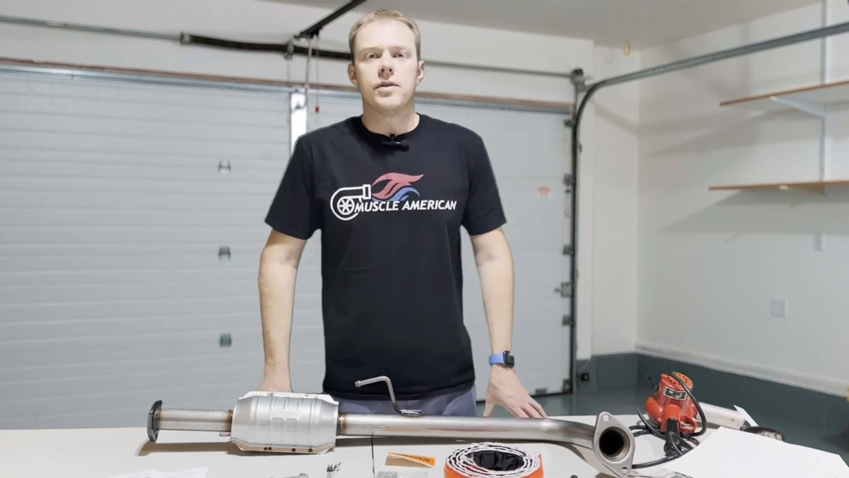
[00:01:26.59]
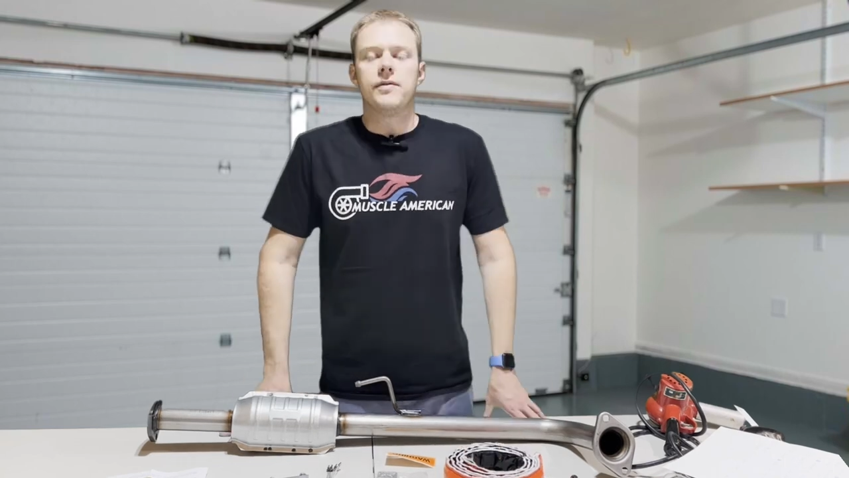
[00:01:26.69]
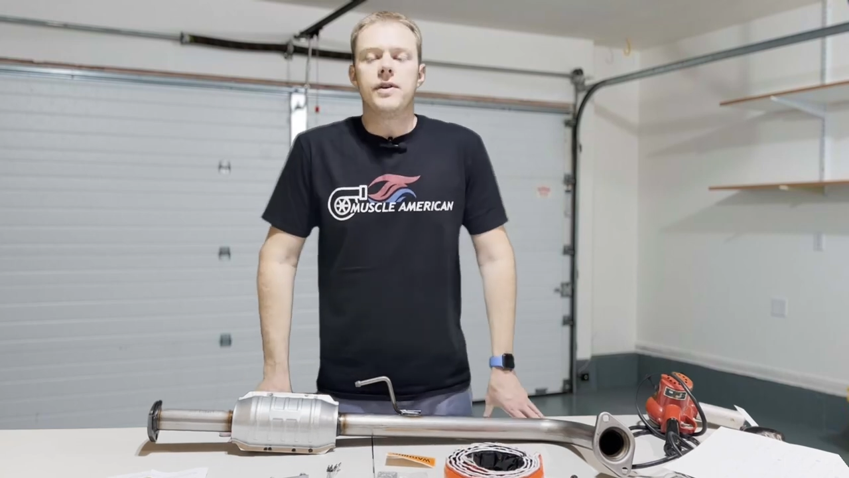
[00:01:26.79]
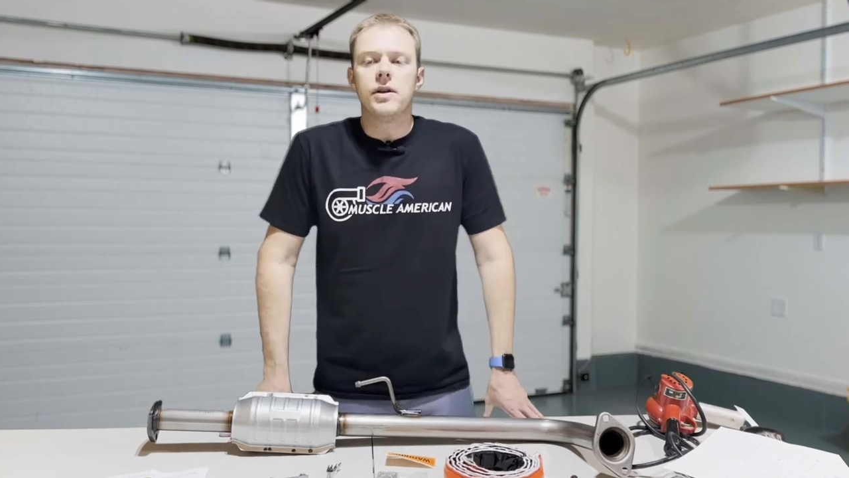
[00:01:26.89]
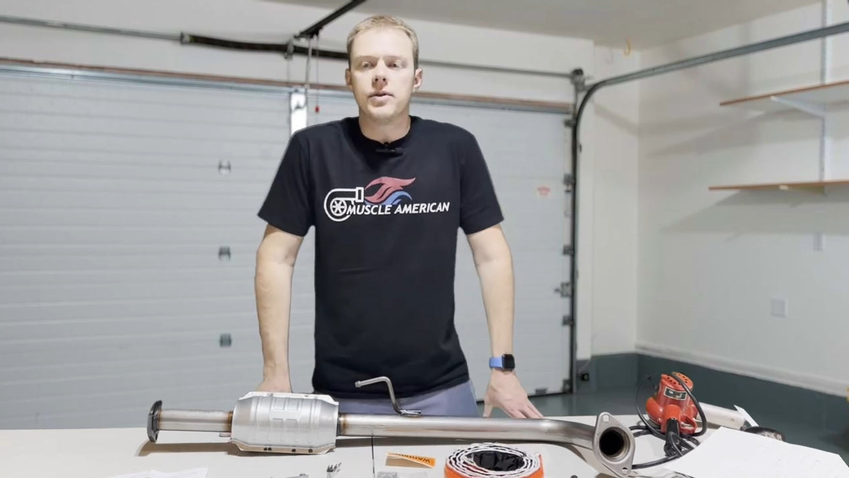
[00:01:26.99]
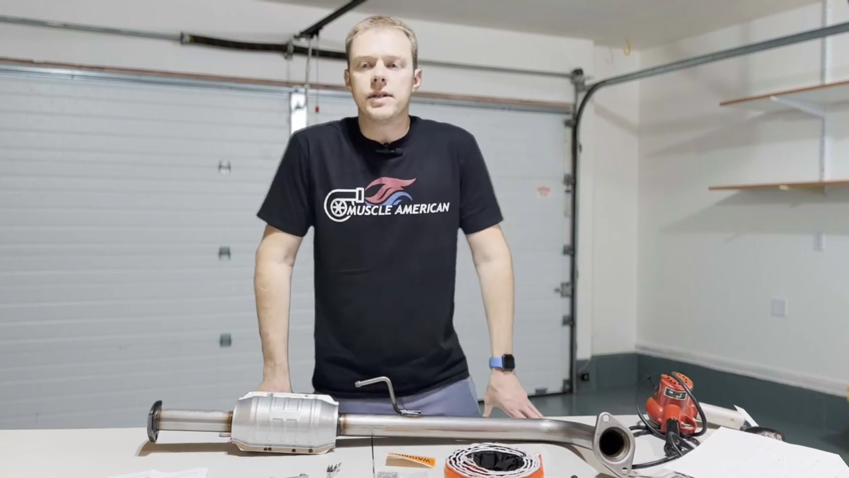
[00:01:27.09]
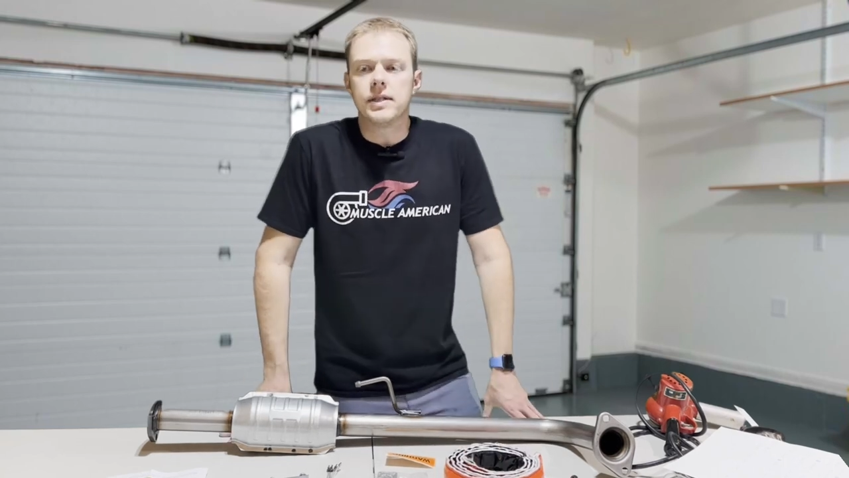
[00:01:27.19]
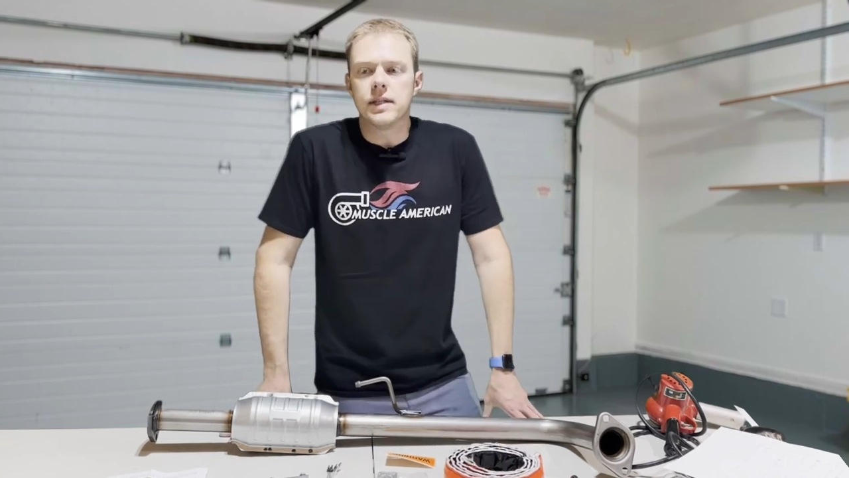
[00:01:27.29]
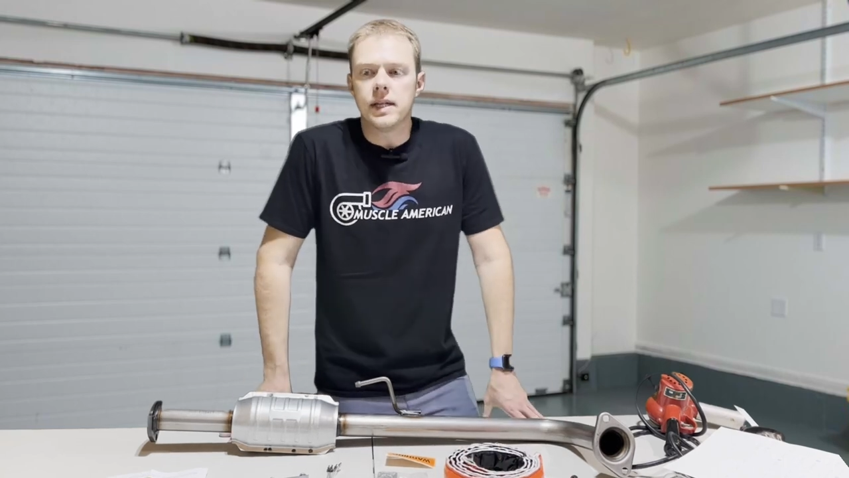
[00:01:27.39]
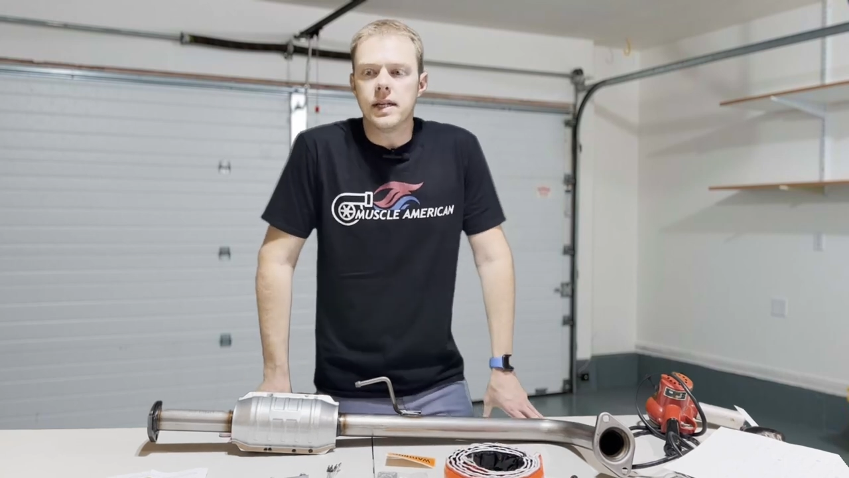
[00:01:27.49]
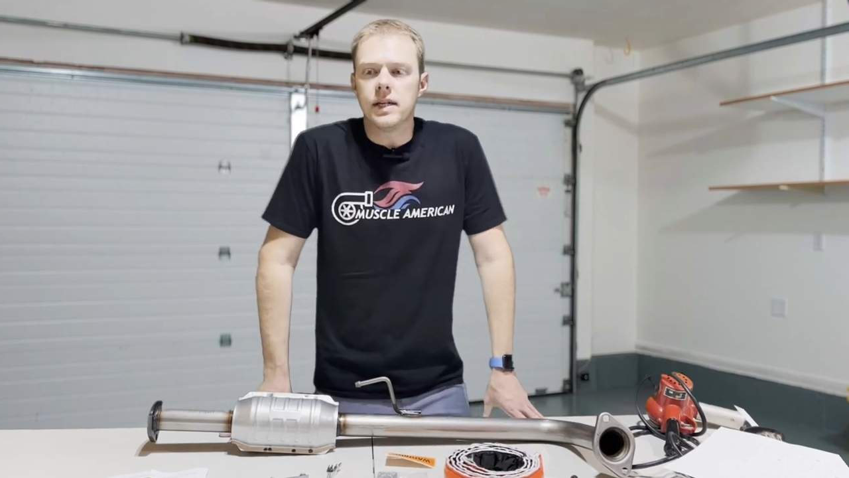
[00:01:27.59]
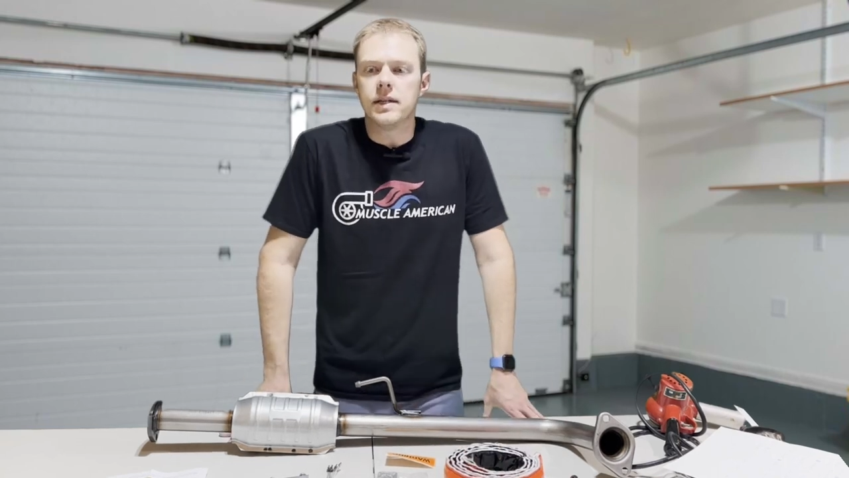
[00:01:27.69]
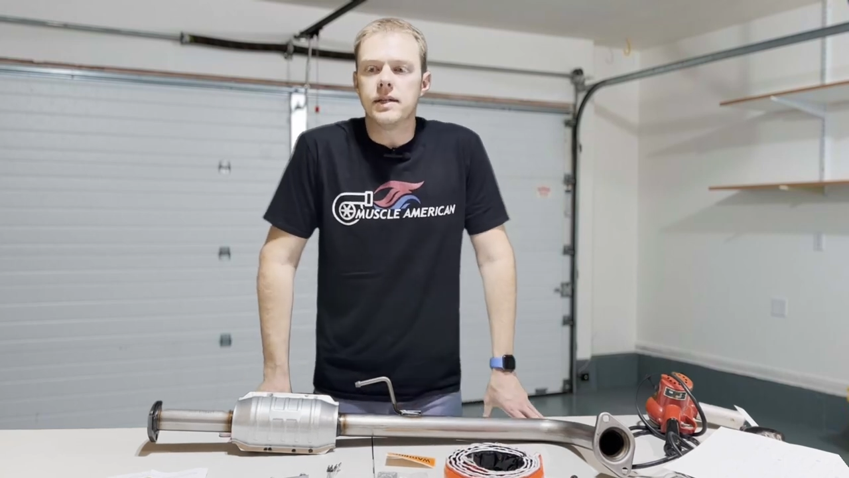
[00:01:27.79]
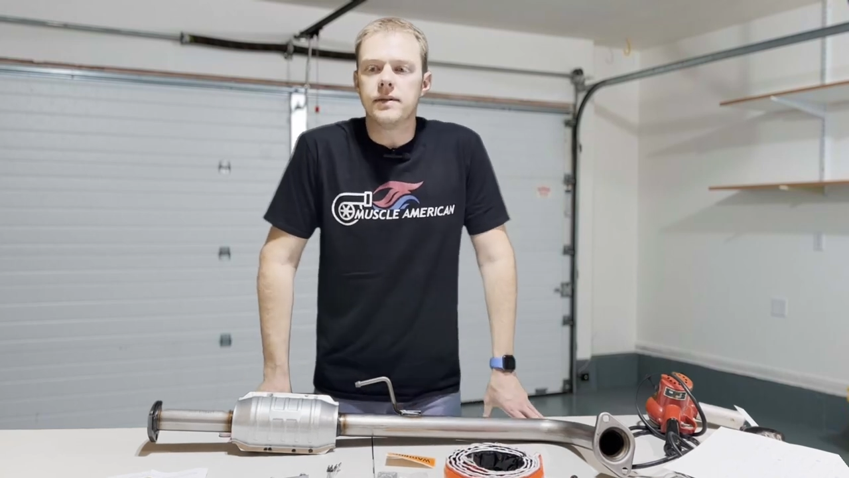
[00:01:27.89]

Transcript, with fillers: a video recently